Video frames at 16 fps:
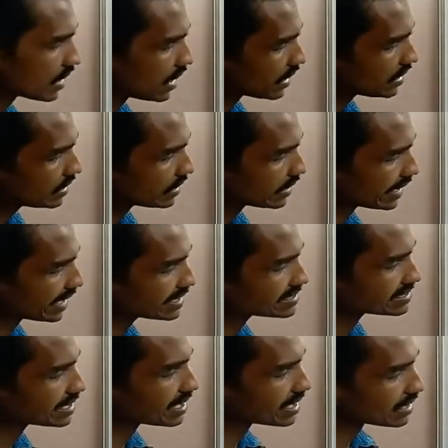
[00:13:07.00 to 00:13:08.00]
current
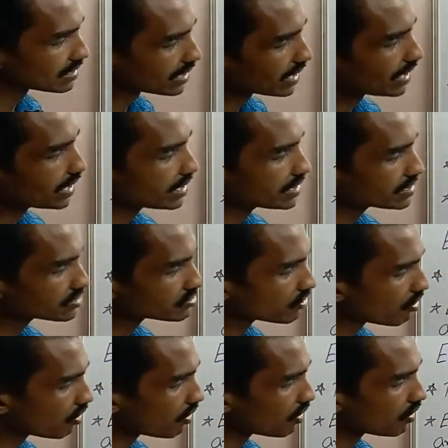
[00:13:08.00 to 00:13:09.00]
is the rate
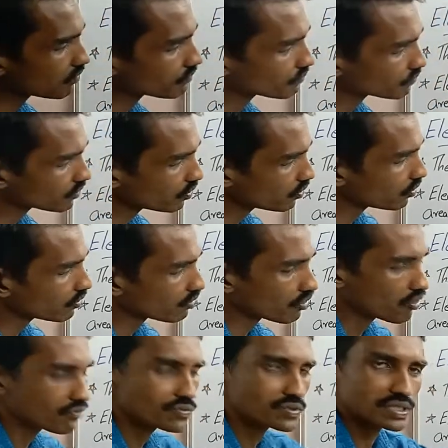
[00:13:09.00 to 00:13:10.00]
of flow
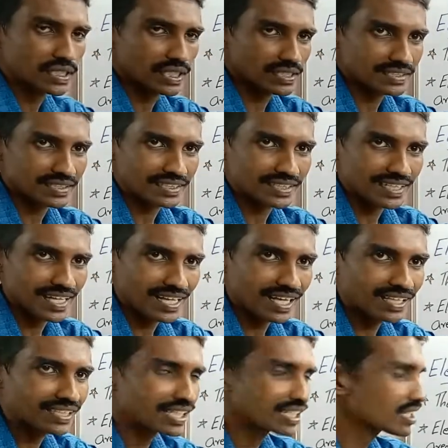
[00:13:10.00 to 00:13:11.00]
of charge.
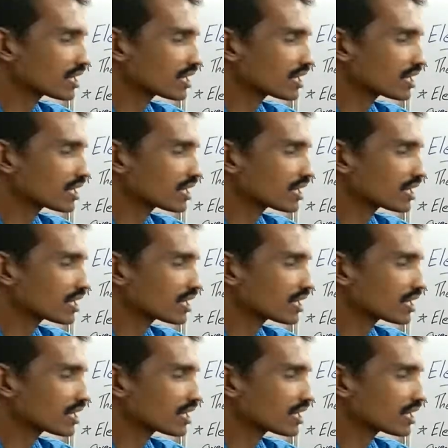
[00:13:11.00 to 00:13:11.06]
Another